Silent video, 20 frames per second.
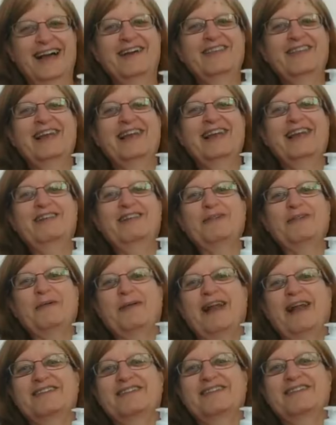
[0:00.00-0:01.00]
the little
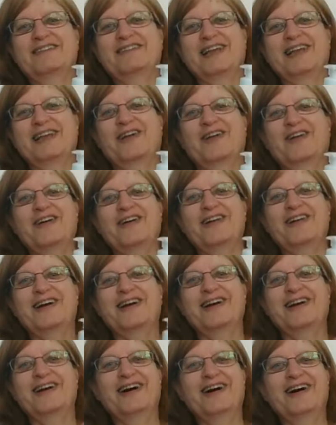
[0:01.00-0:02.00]
plastic
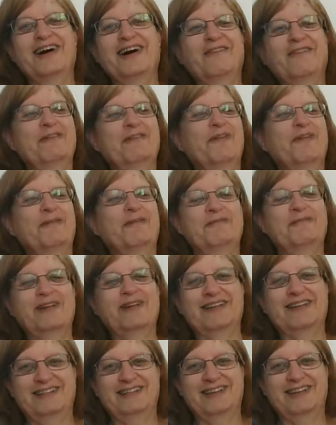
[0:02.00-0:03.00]
collar? I went, What
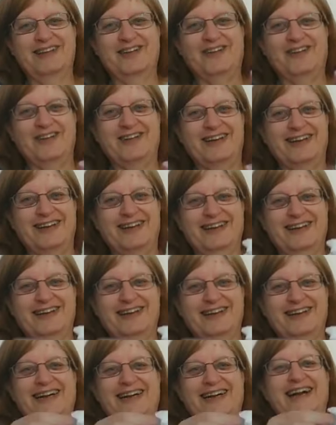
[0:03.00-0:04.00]
plastic collar?
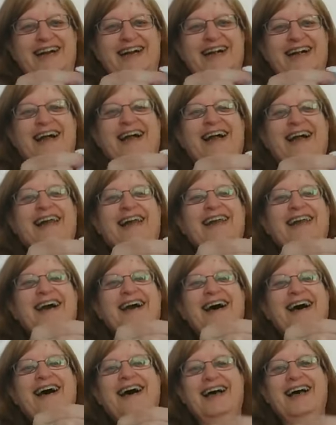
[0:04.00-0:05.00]
Look!